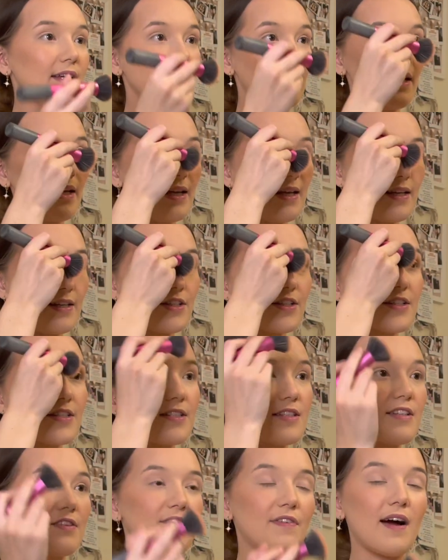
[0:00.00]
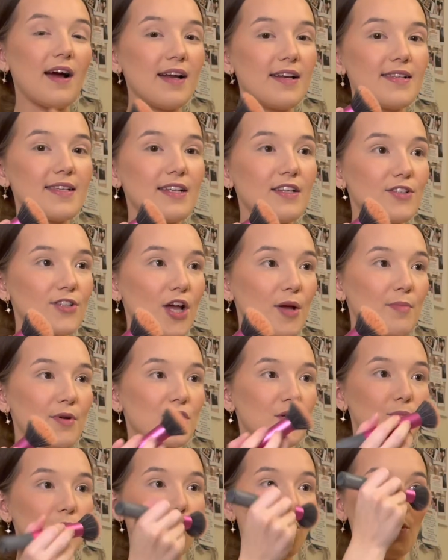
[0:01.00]
it just defines it so much
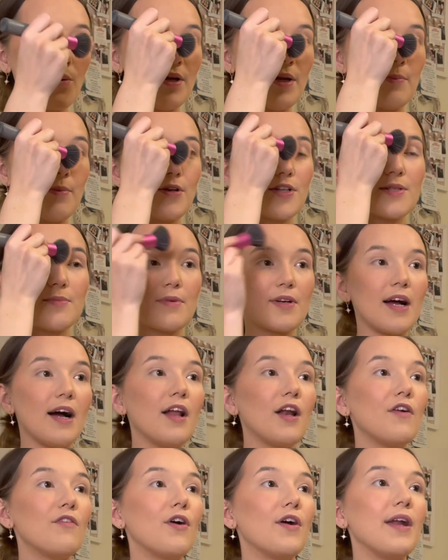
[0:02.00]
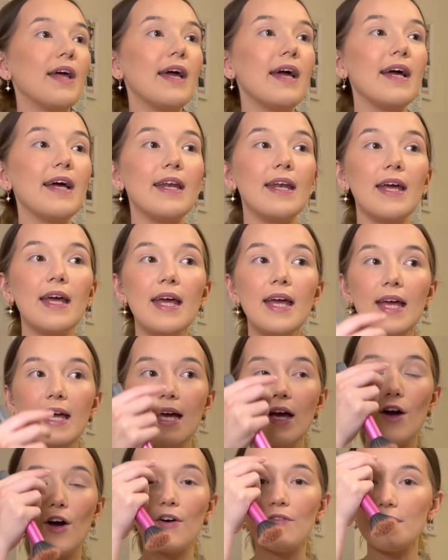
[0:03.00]
more when you put some colour on it, and
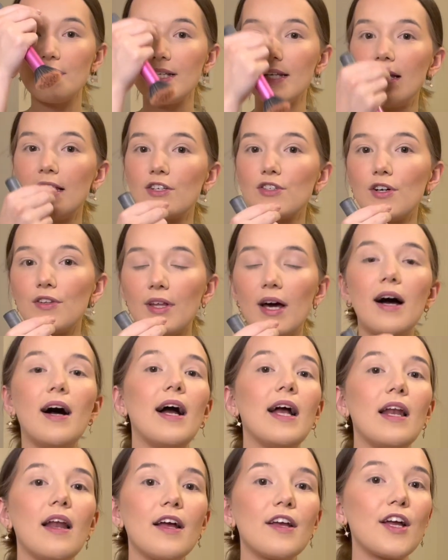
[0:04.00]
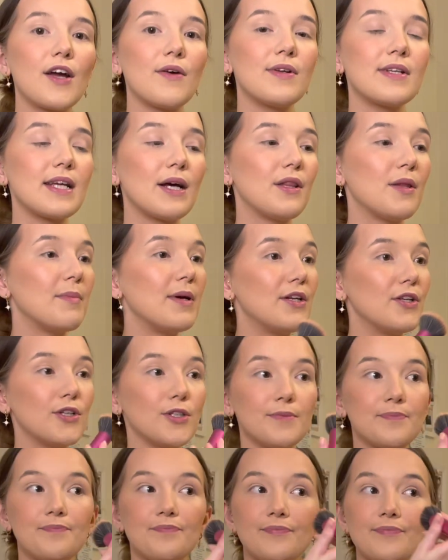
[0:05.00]
obviously it's got the highlight going down the middle.
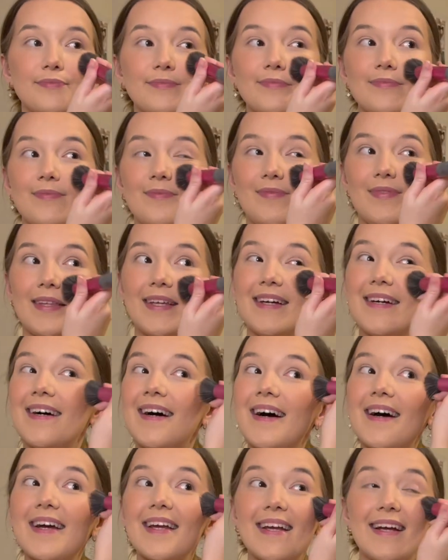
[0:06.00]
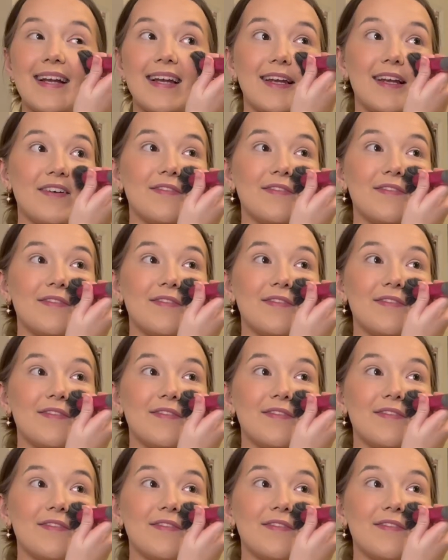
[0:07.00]
I love